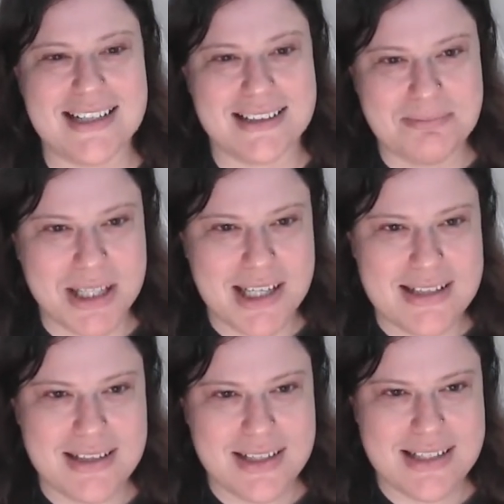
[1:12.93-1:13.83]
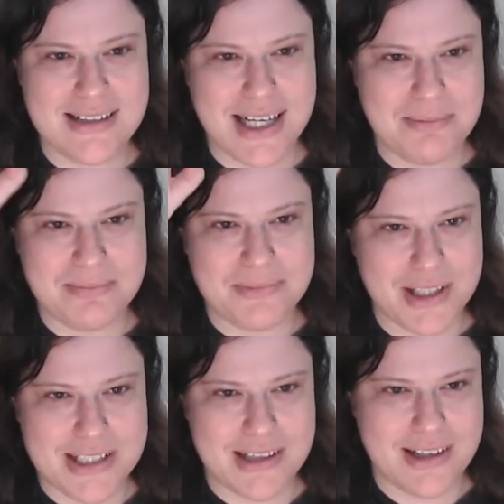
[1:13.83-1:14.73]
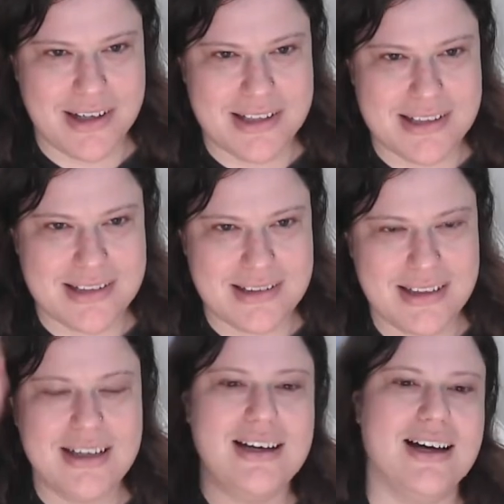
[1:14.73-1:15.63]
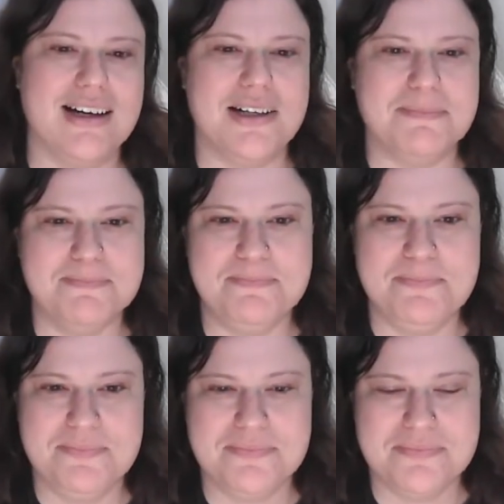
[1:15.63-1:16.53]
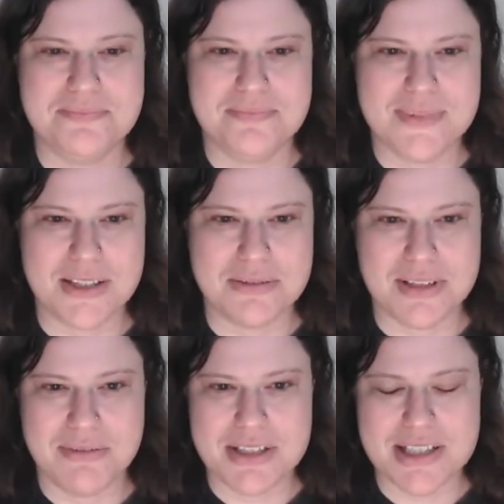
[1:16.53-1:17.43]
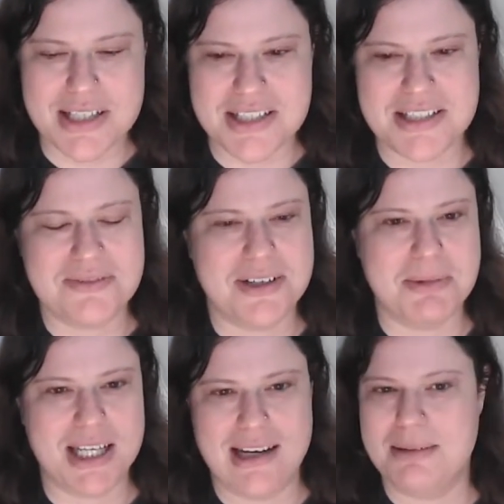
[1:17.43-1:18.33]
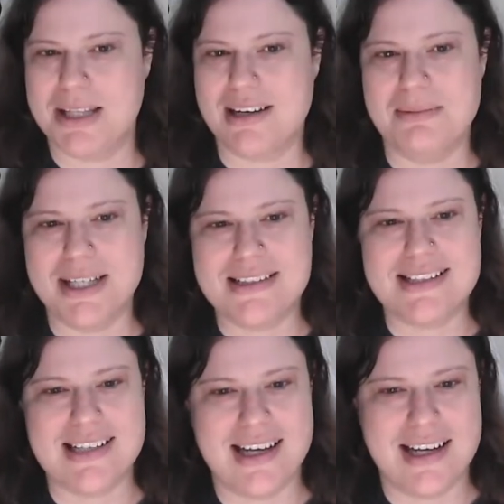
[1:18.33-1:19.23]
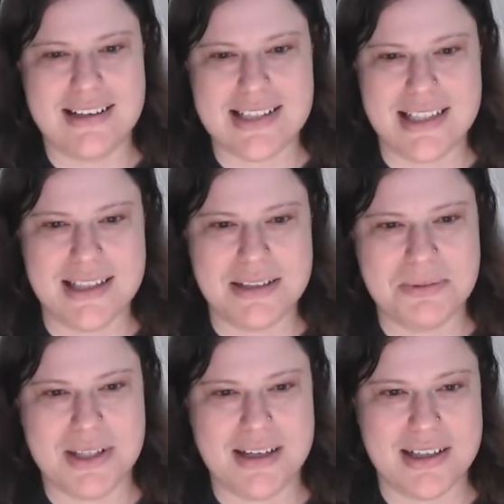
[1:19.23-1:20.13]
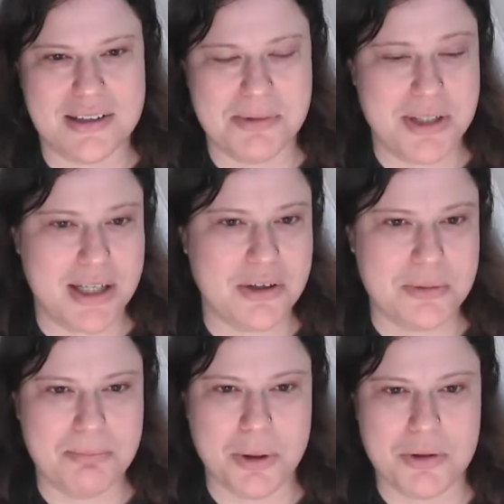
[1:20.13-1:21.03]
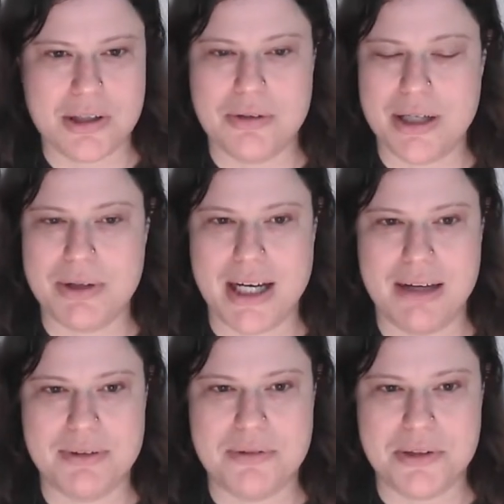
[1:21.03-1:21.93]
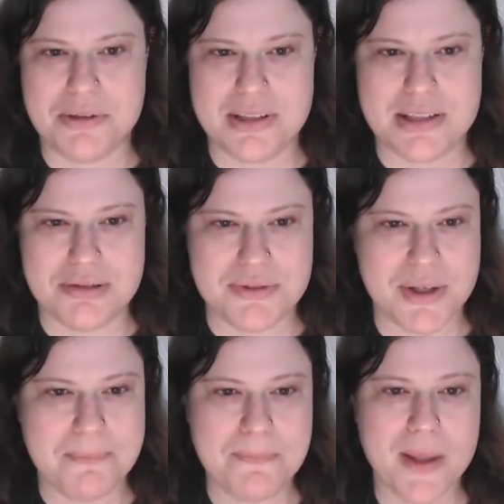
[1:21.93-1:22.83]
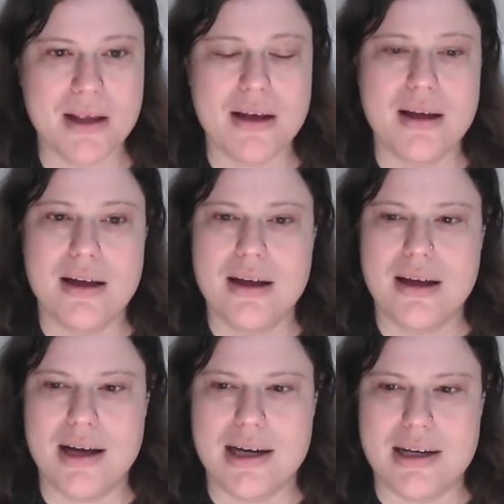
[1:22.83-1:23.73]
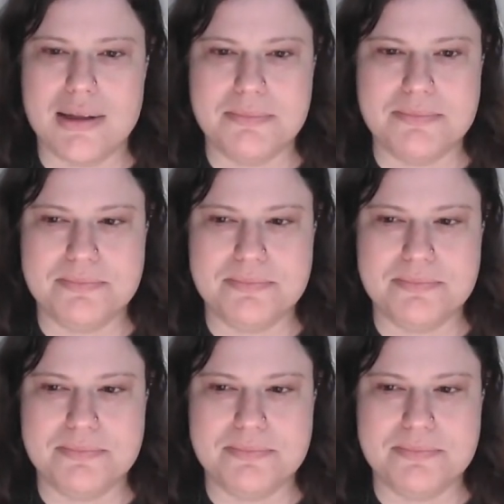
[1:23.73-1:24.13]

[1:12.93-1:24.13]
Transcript: Monkey still needs a name. Where is he? There he is. So leave your suggestions for a monkey name in the comments, and we'll get a community poll going when I have a few to choose from. My